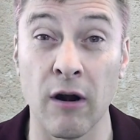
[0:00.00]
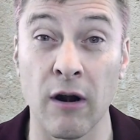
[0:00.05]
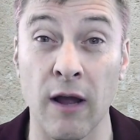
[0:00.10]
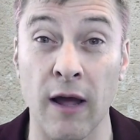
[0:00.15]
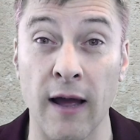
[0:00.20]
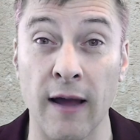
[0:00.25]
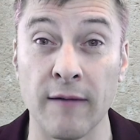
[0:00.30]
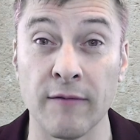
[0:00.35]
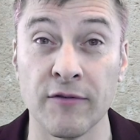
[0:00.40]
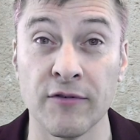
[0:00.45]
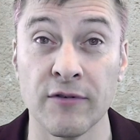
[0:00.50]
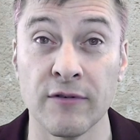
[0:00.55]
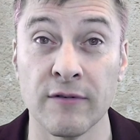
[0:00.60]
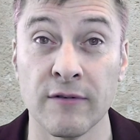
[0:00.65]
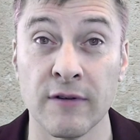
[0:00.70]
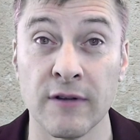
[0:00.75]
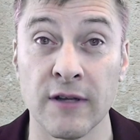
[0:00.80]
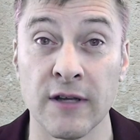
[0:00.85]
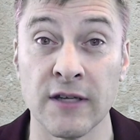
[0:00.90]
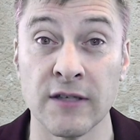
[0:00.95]
lives,
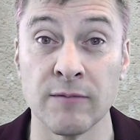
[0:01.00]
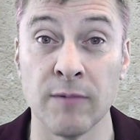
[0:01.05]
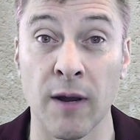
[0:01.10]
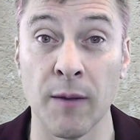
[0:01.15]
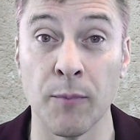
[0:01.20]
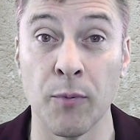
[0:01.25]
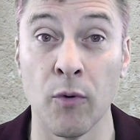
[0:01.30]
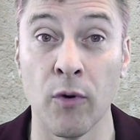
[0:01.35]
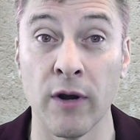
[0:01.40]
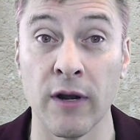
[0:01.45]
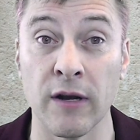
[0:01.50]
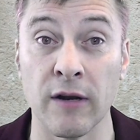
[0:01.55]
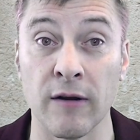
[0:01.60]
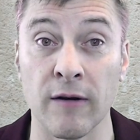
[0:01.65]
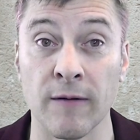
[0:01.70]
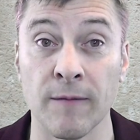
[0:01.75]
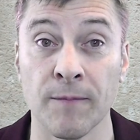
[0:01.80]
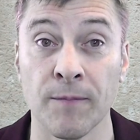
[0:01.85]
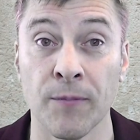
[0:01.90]
is my point here.